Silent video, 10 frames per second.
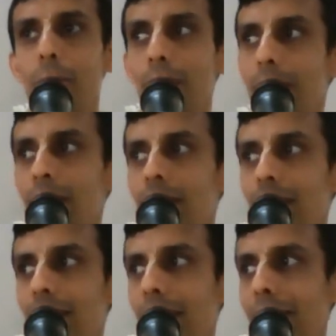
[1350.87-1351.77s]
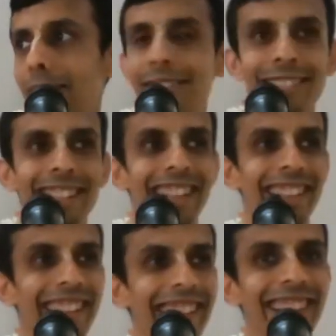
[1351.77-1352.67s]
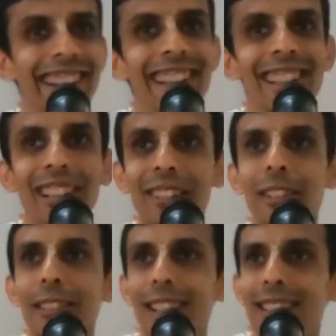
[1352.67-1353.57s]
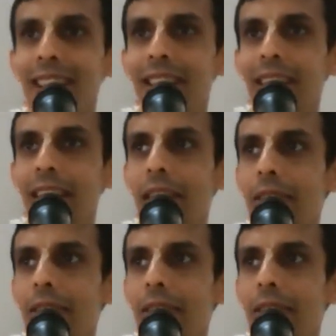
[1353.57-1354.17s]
Shakuni was center. Shakuni was center.